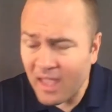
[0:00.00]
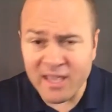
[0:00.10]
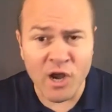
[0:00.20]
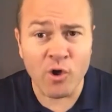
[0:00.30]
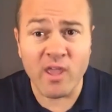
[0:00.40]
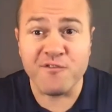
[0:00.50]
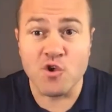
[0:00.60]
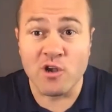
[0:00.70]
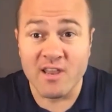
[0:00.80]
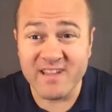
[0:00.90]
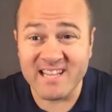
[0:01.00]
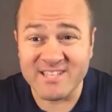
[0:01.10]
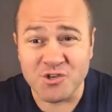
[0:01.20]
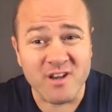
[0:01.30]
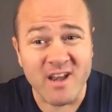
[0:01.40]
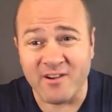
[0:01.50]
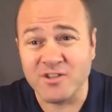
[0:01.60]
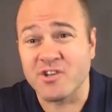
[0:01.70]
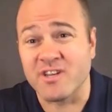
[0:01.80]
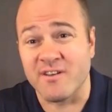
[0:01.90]
You know, if you're living in certain
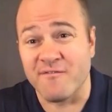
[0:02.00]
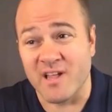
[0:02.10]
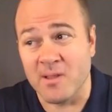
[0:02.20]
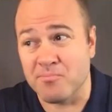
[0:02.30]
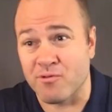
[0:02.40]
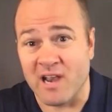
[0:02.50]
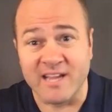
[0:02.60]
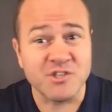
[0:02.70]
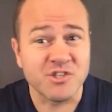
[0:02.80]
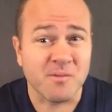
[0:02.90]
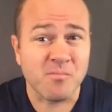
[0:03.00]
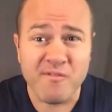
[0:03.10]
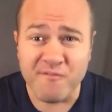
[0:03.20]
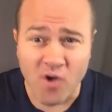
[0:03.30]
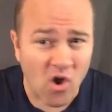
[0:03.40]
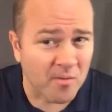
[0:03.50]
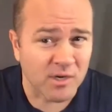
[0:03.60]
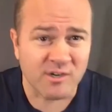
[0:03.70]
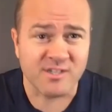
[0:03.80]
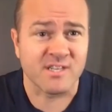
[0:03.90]
areas, you can develop relationship with
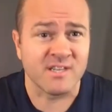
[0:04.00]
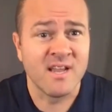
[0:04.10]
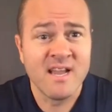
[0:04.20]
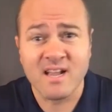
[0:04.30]
farmers and